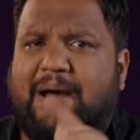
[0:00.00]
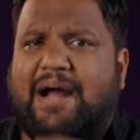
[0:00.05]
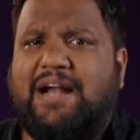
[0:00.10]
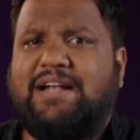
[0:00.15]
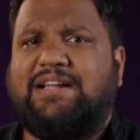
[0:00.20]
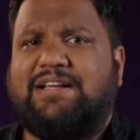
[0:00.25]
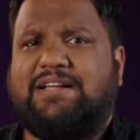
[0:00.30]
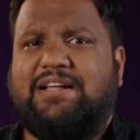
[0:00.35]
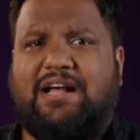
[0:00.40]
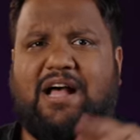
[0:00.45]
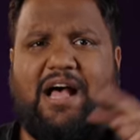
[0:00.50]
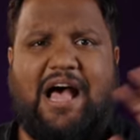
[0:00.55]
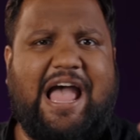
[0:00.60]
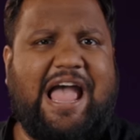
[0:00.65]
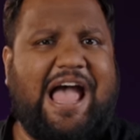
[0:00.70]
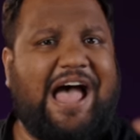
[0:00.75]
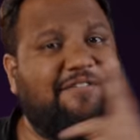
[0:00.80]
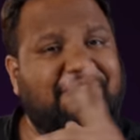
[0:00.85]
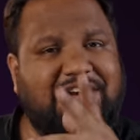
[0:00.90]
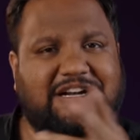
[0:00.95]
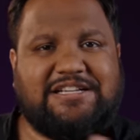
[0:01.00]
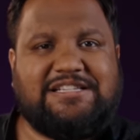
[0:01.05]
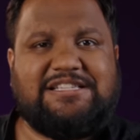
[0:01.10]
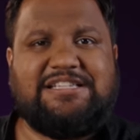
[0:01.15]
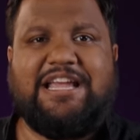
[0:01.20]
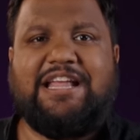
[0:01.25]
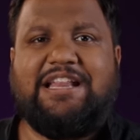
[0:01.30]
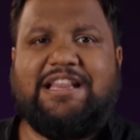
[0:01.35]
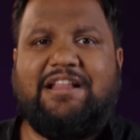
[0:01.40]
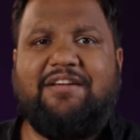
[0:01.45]
but uh, I haven't
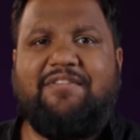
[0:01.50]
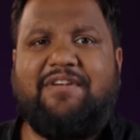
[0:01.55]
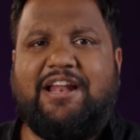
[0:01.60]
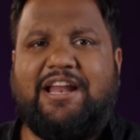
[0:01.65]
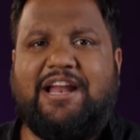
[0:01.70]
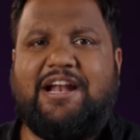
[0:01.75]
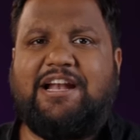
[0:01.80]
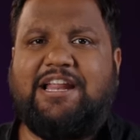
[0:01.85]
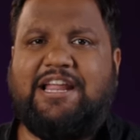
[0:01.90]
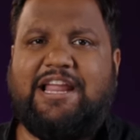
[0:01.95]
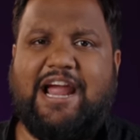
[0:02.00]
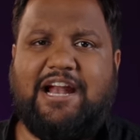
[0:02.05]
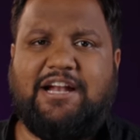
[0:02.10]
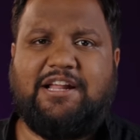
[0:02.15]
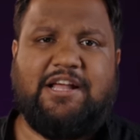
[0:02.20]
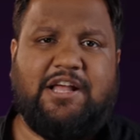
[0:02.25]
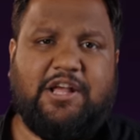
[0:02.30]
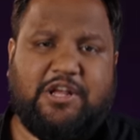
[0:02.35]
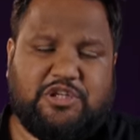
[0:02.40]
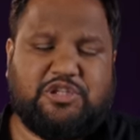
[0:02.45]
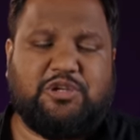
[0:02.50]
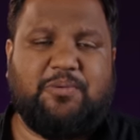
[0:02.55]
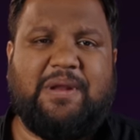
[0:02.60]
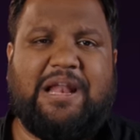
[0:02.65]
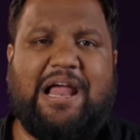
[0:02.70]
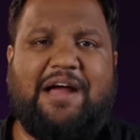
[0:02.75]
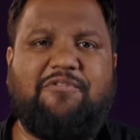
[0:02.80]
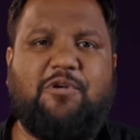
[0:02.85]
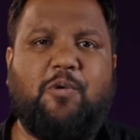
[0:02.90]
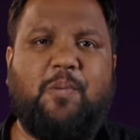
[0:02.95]
seen the variant yet, so we'll
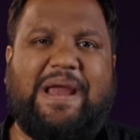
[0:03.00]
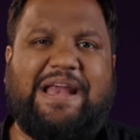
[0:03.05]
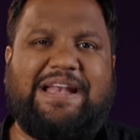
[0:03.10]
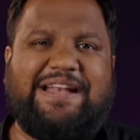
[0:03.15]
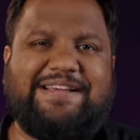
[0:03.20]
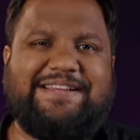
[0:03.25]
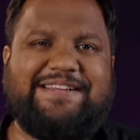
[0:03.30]
have to wait.